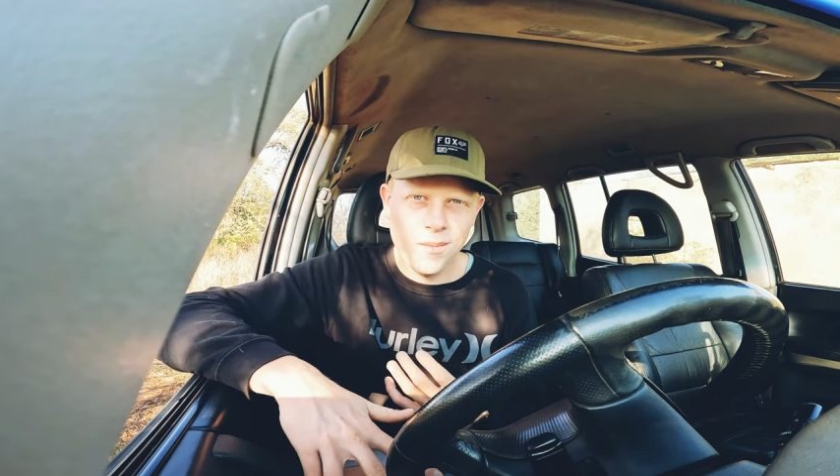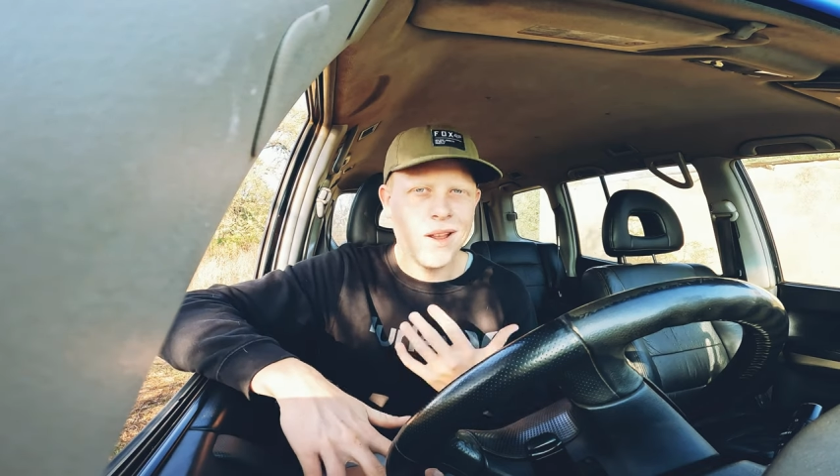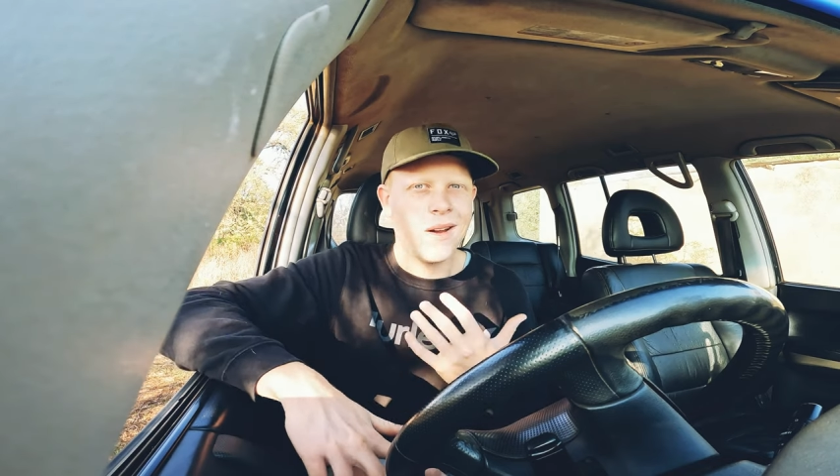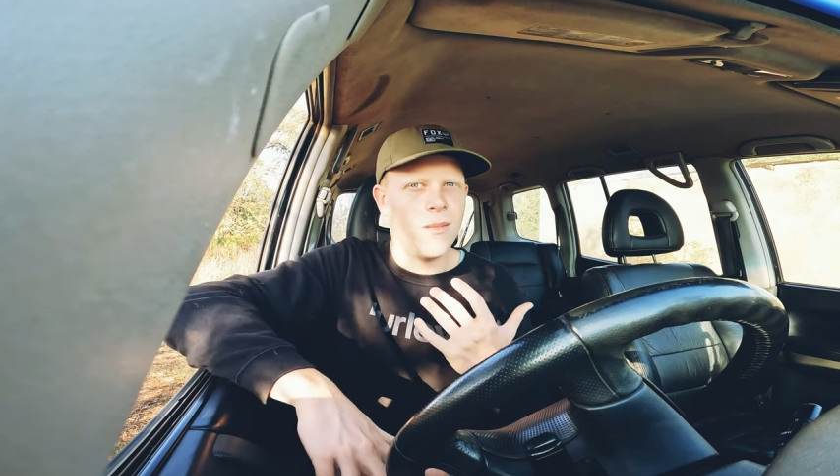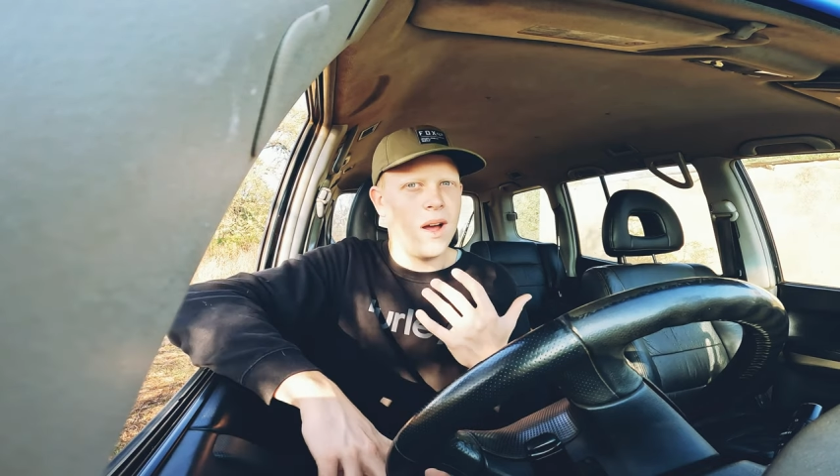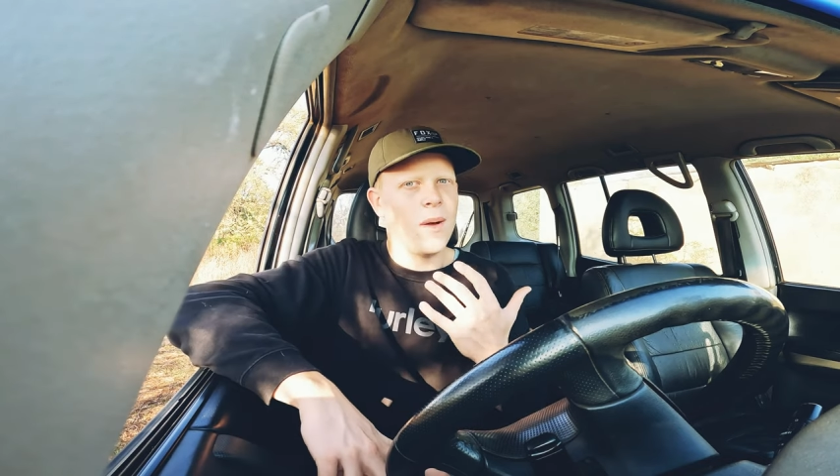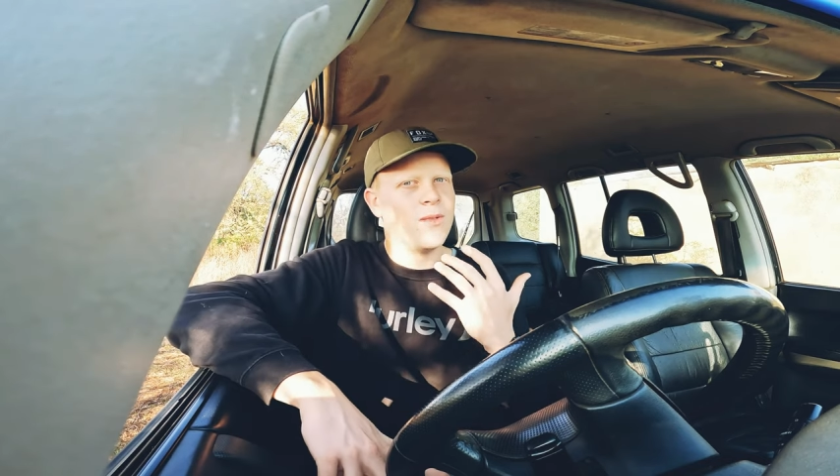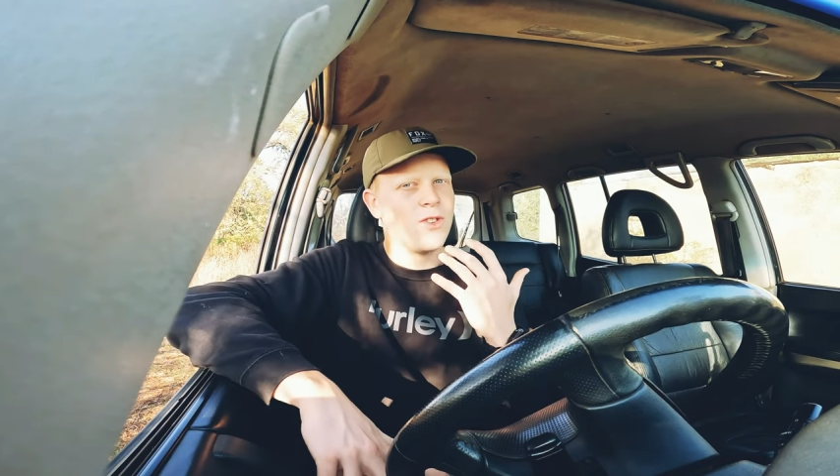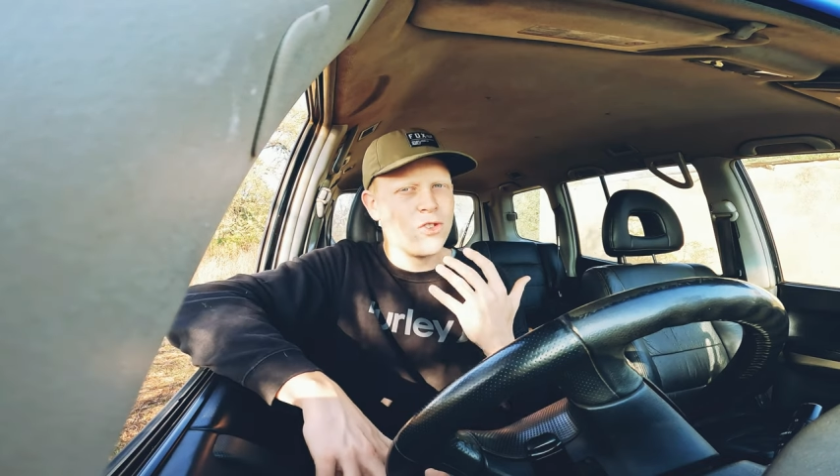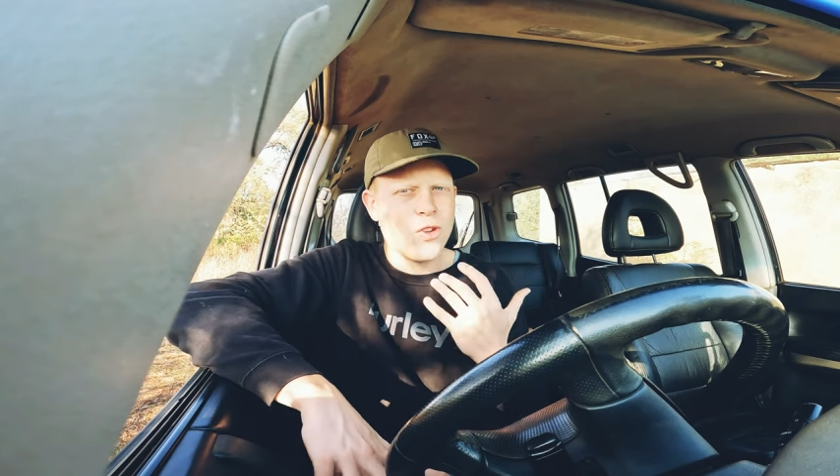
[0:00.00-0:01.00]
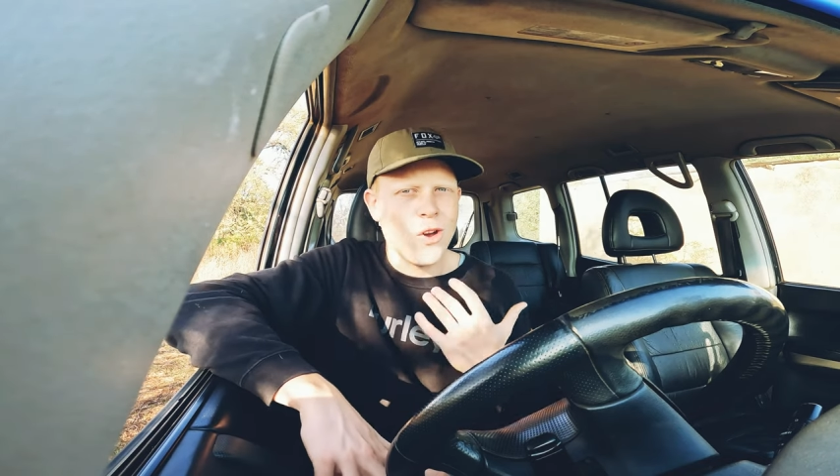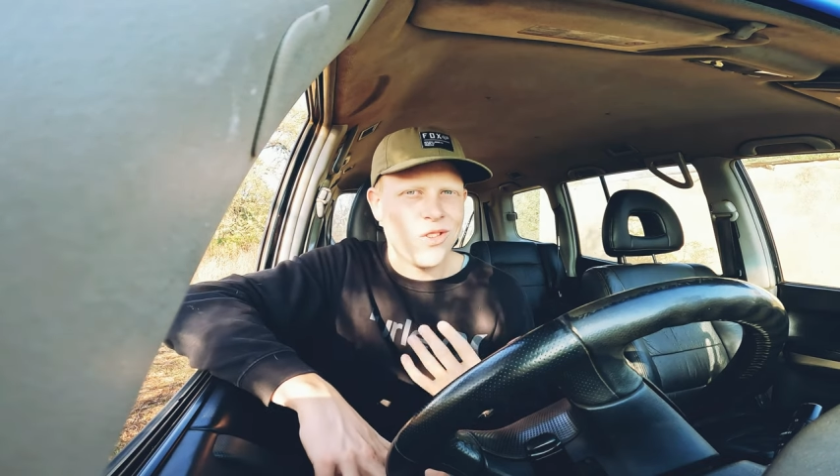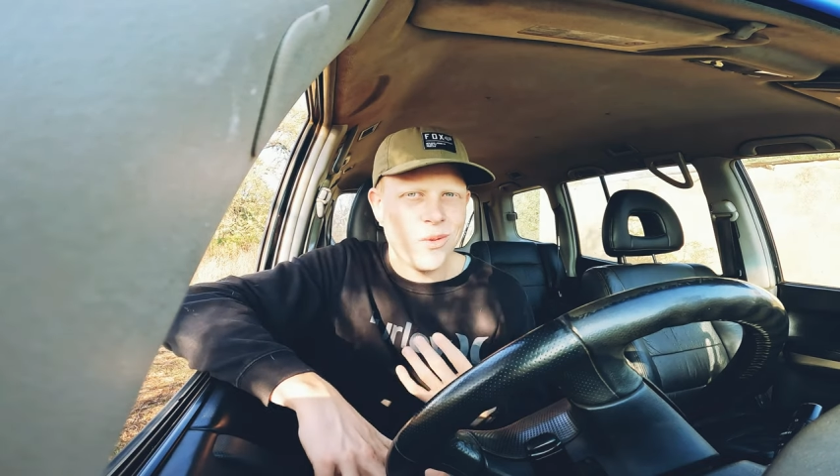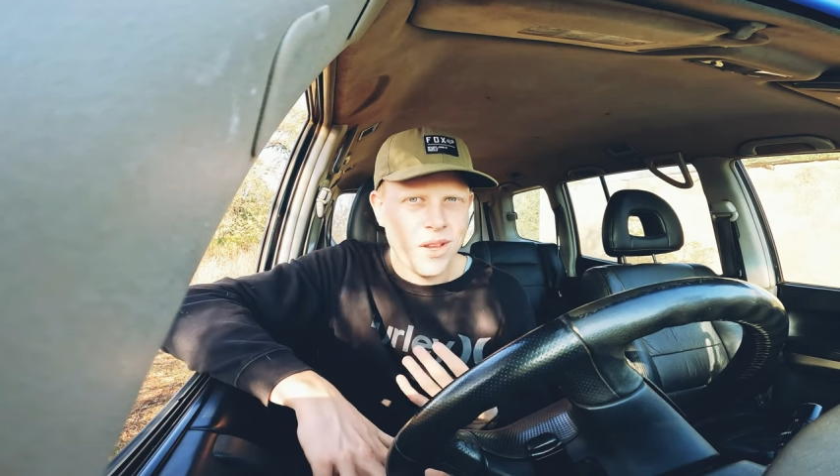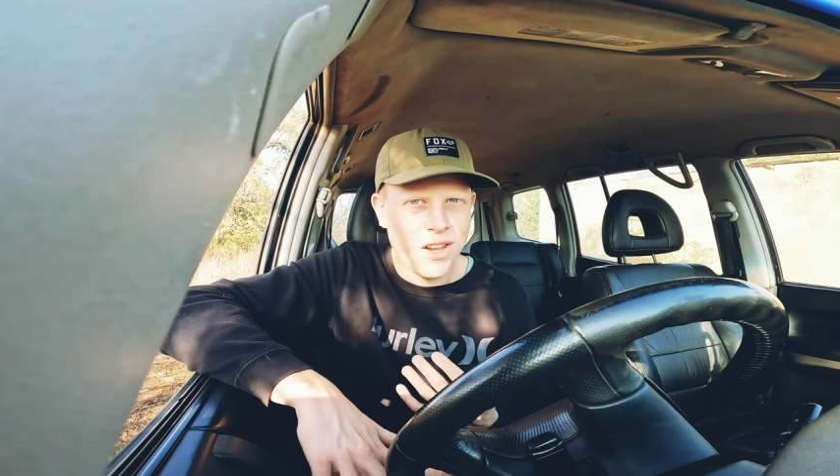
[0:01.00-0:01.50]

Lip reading: but I'm stoked to be